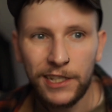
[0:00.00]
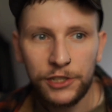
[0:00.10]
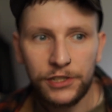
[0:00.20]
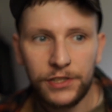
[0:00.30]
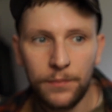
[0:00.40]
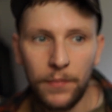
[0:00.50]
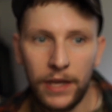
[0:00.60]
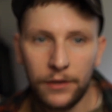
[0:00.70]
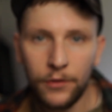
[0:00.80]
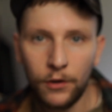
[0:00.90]
just to
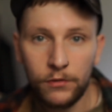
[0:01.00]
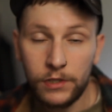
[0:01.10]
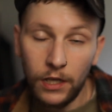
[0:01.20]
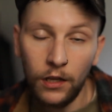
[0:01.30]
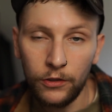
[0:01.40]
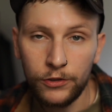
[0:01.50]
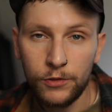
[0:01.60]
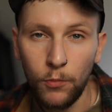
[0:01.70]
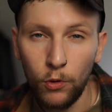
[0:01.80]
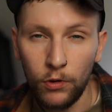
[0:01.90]
make those colors
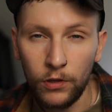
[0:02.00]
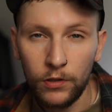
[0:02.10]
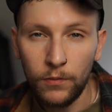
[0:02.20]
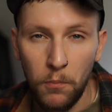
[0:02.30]
more